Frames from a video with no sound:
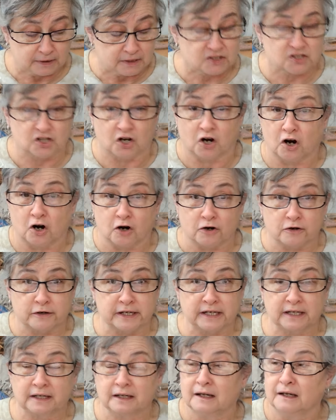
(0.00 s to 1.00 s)

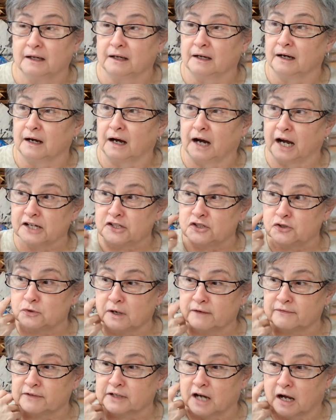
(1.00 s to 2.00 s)
Tahari. I do
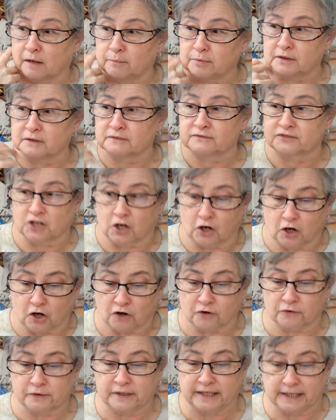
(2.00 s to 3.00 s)
have a couple of
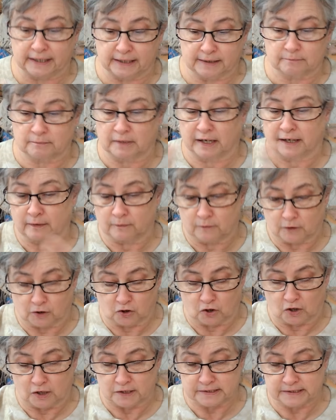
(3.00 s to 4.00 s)
Tahari in my
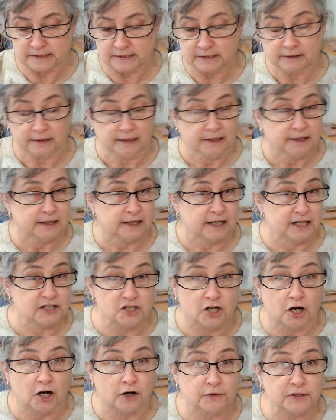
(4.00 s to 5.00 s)
closet, and
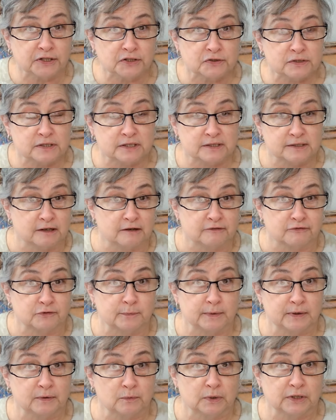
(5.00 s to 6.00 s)
Tahari used to sell for
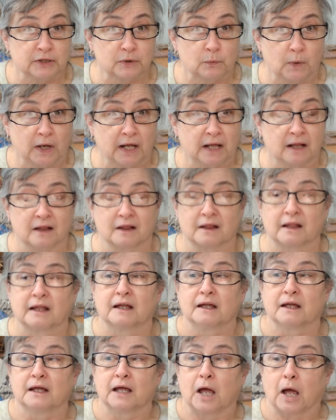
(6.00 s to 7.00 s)
me really well.
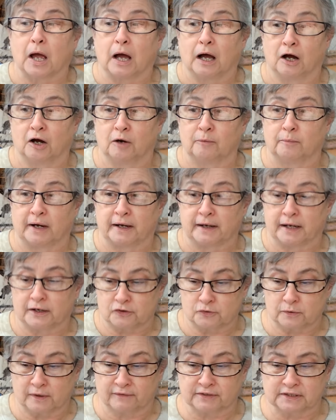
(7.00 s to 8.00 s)
Um, I
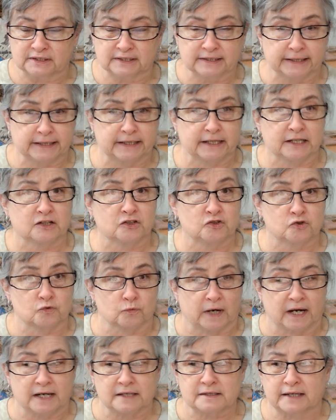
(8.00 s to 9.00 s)
do have a linen
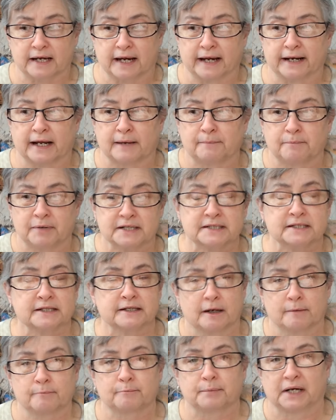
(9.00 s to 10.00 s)
dress, and I picked
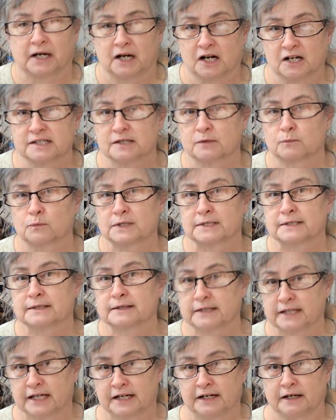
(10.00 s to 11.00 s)
it up because it was
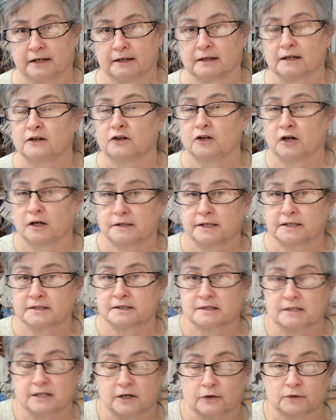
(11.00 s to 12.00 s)
linen, not
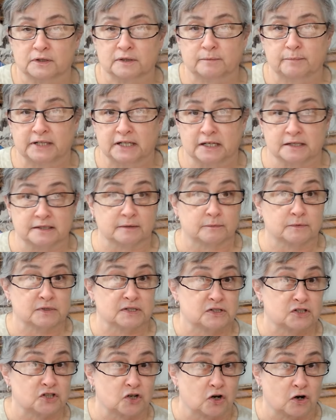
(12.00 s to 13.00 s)
necessarily because it
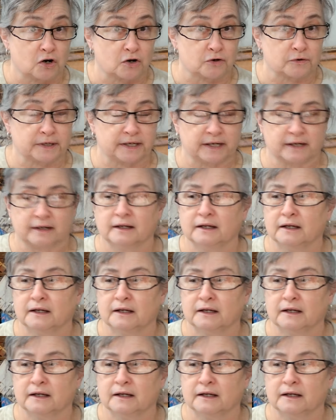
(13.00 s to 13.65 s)
was Tahari.